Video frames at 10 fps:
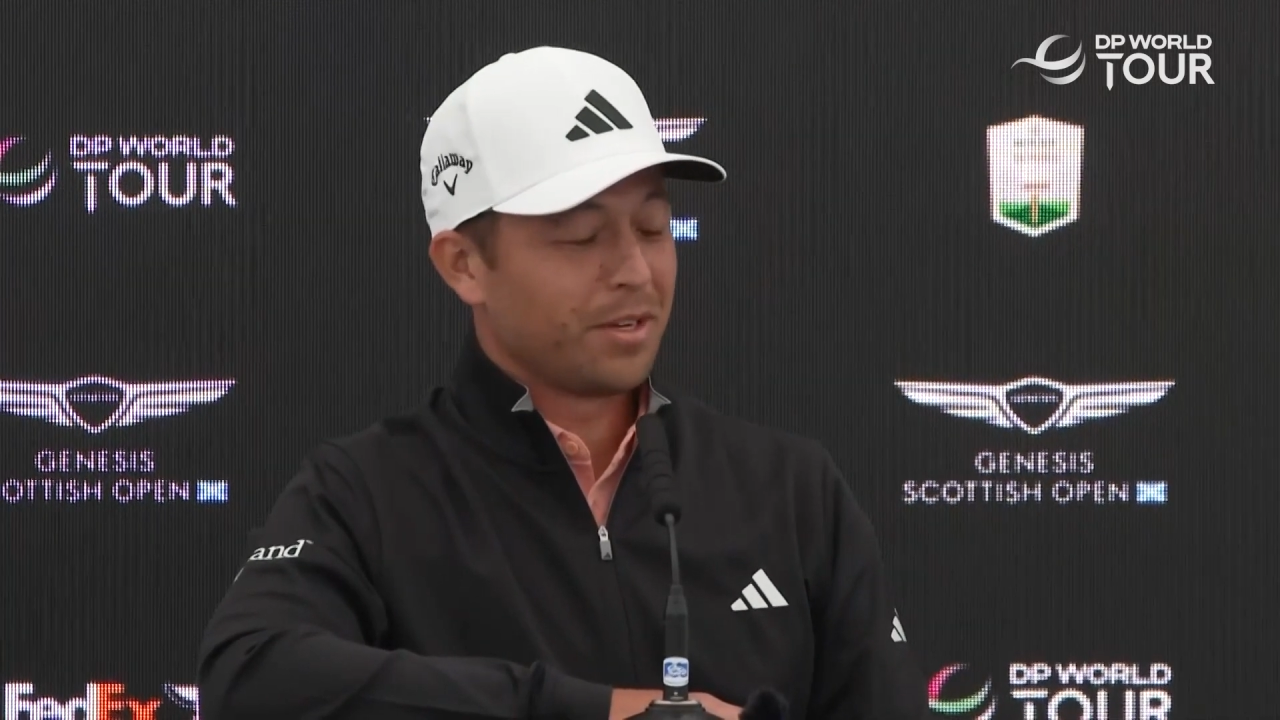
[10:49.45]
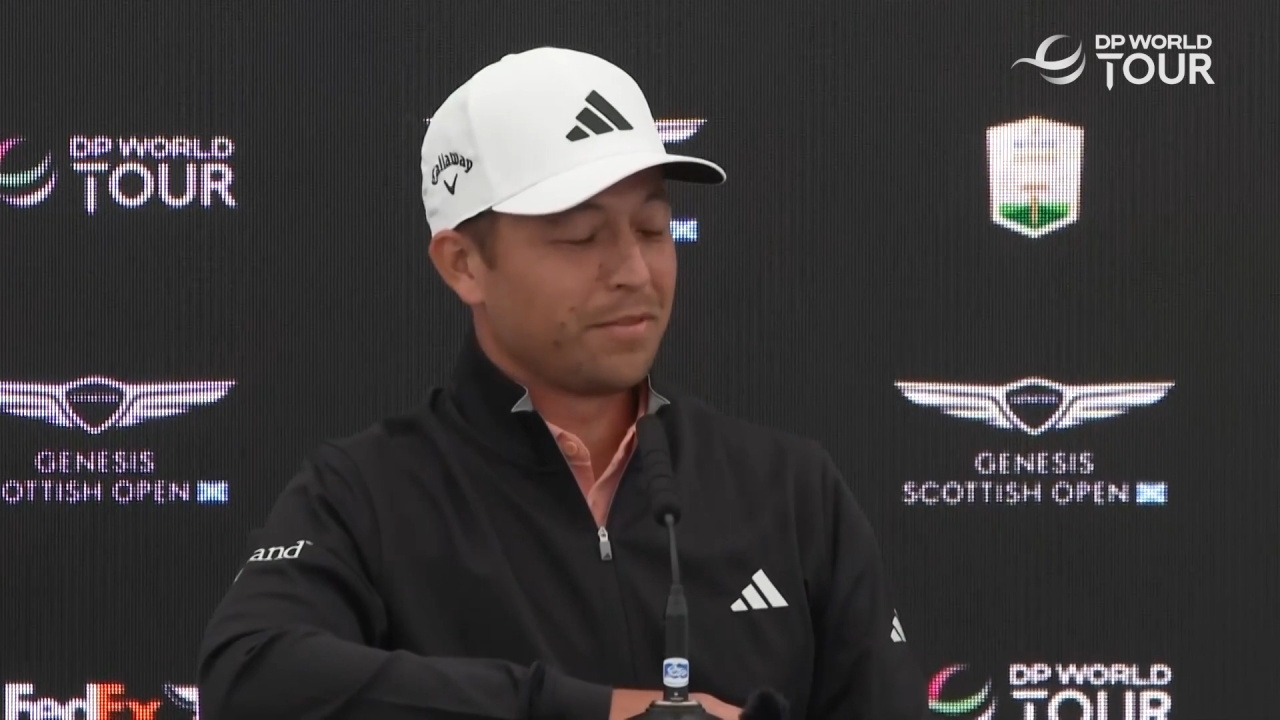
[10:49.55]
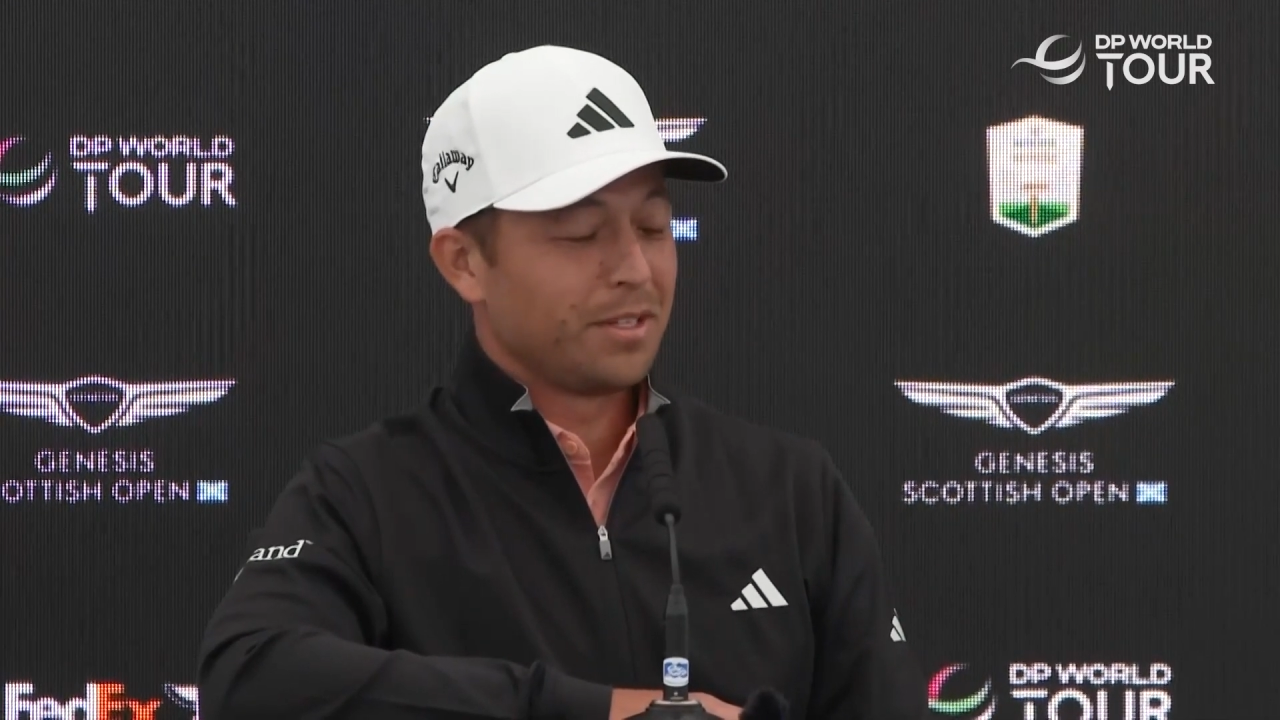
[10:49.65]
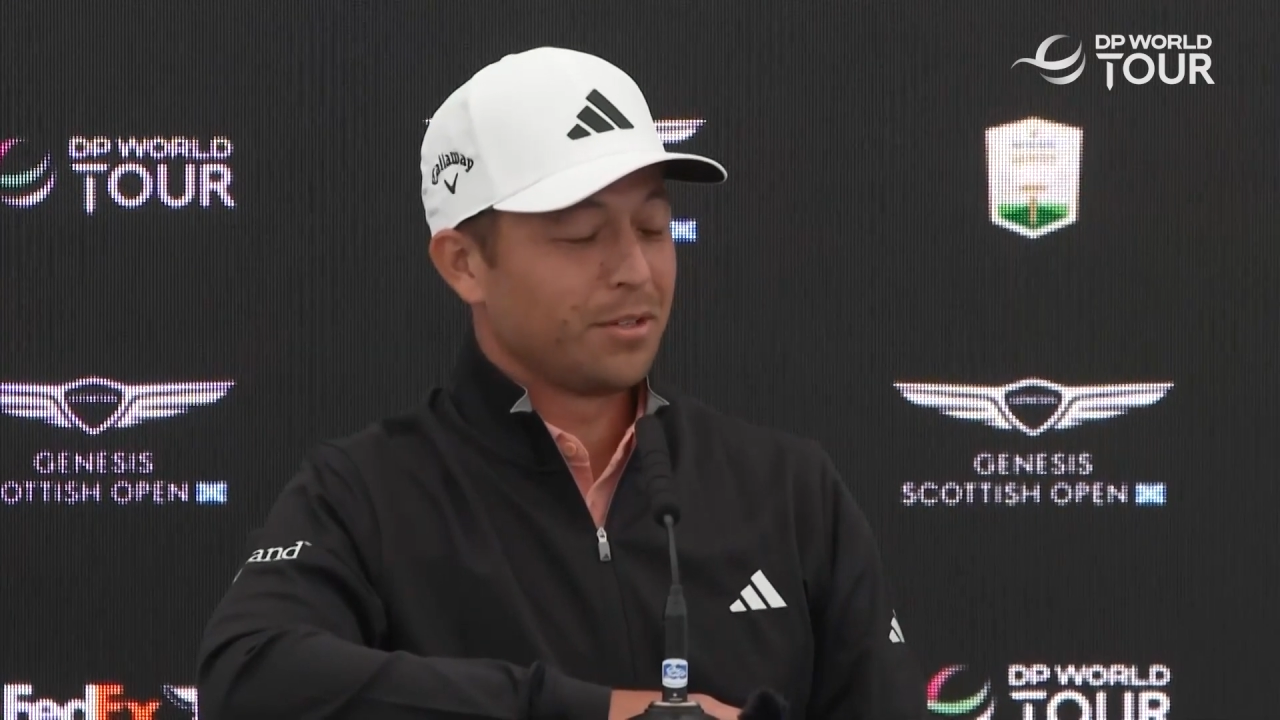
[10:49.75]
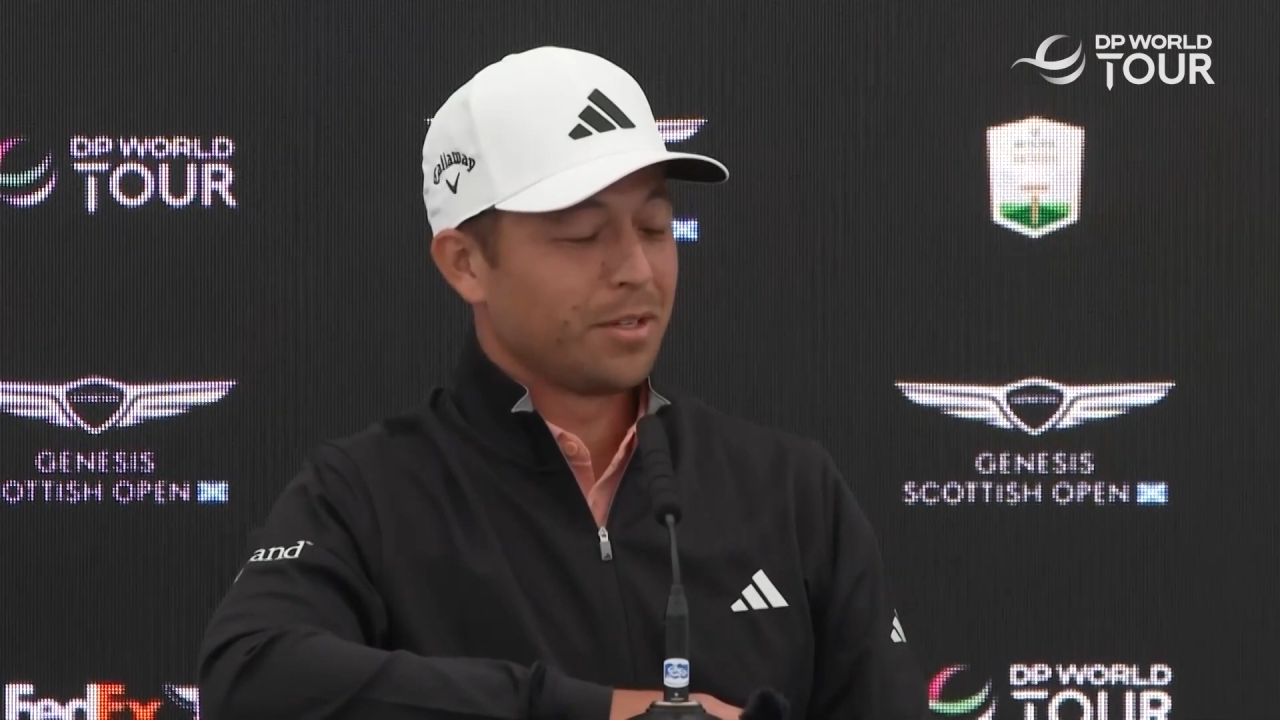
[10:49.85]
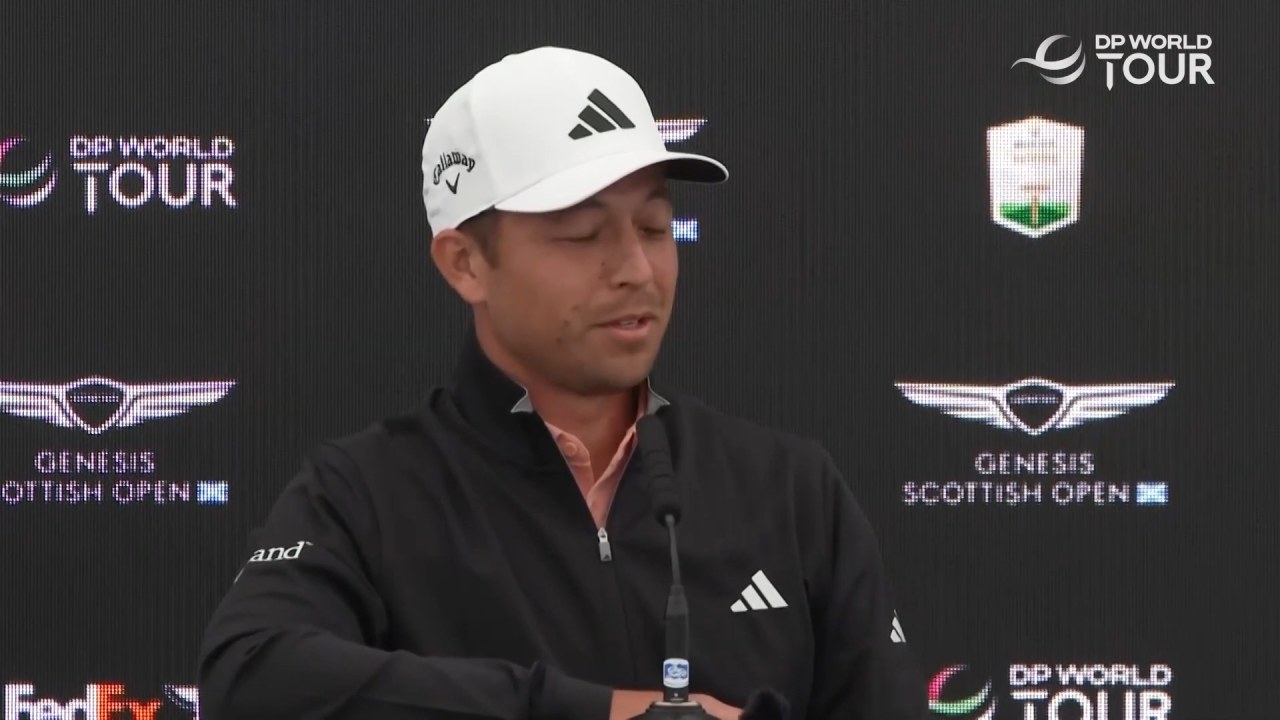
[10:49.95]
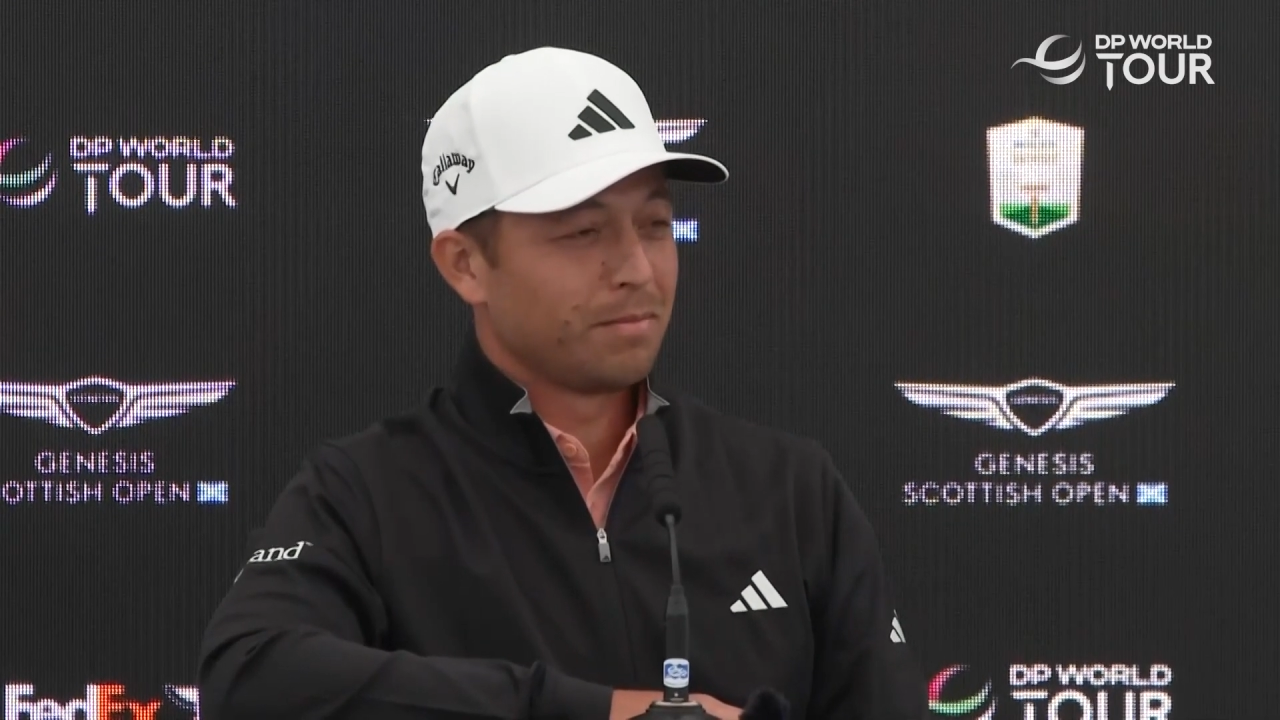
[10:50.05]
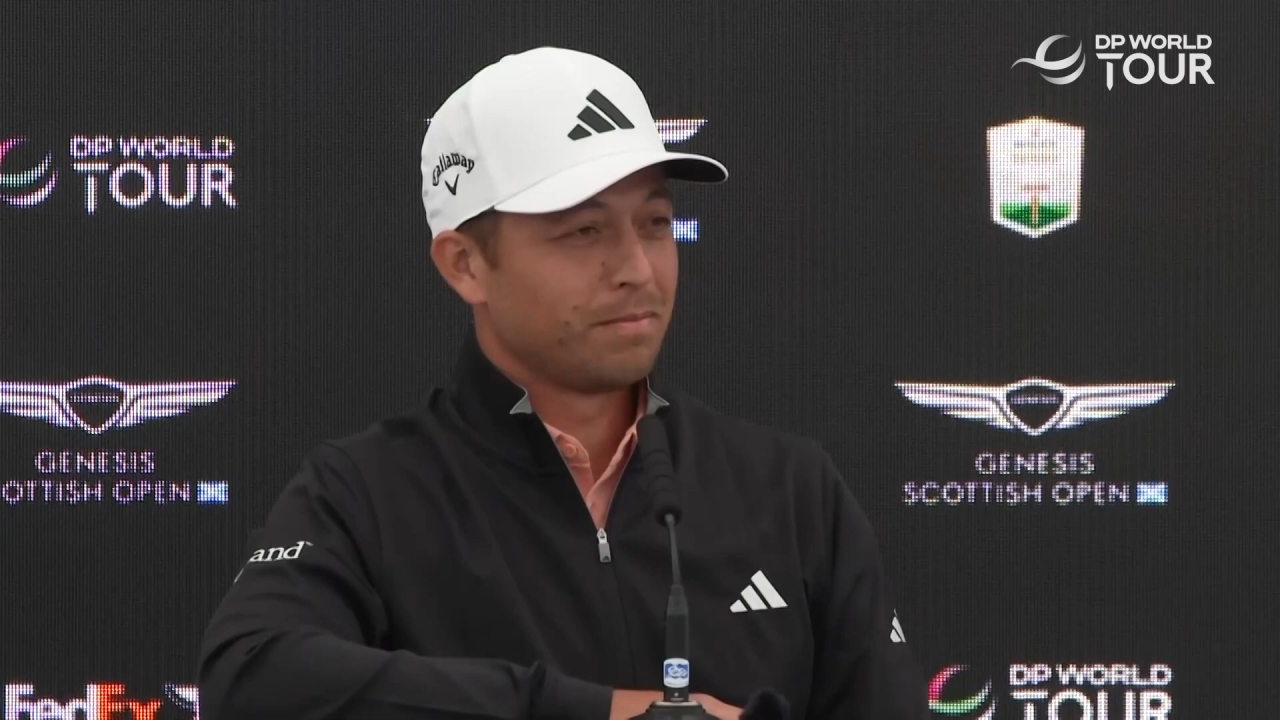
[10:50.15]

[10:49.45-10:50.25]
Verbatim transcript: we have to deal with.